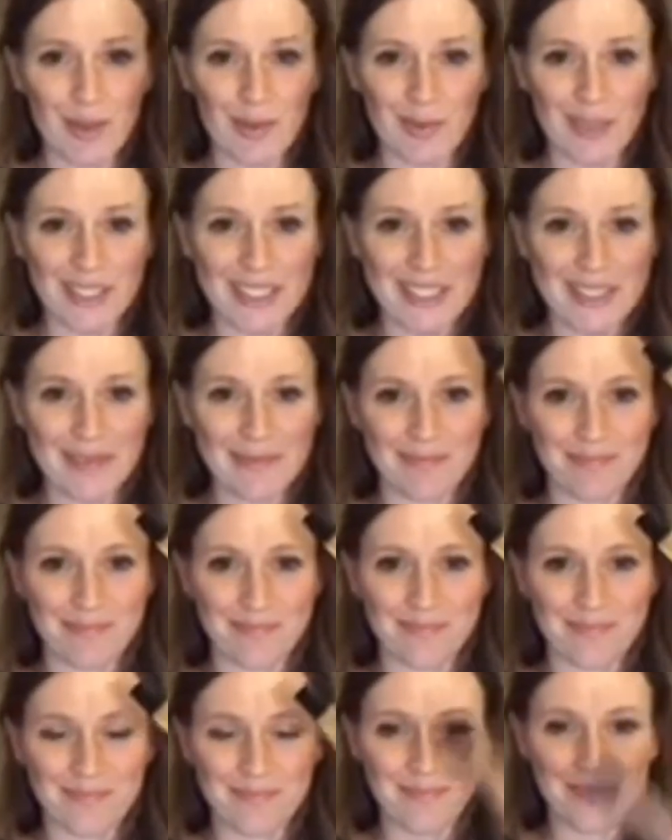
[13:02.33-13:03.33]
Blend.
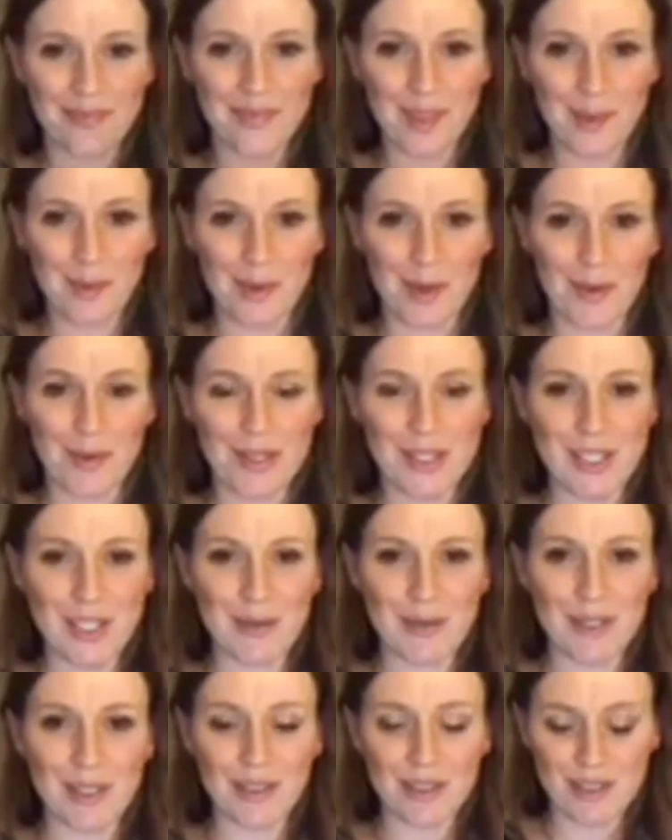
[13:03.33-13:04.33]
What I want you
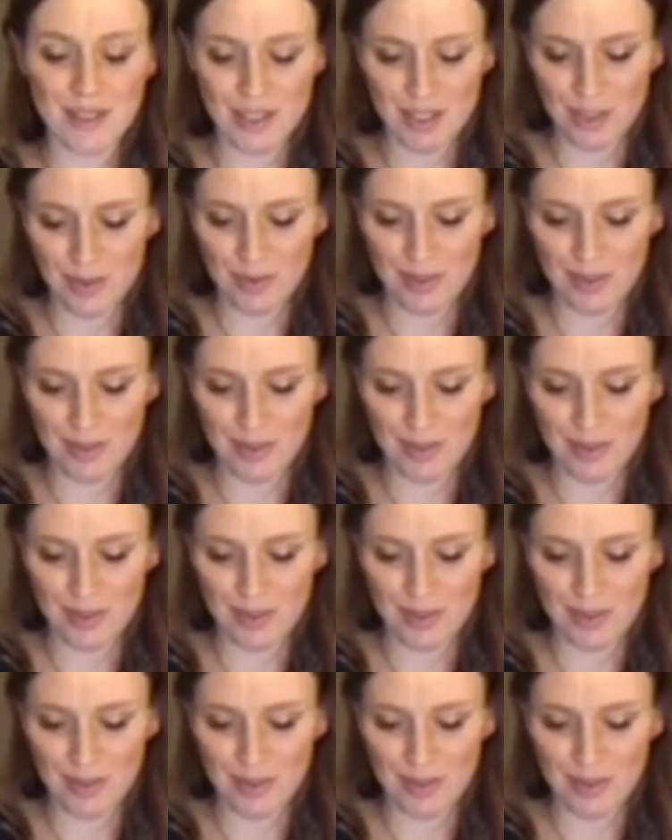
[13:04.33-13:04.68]
to do with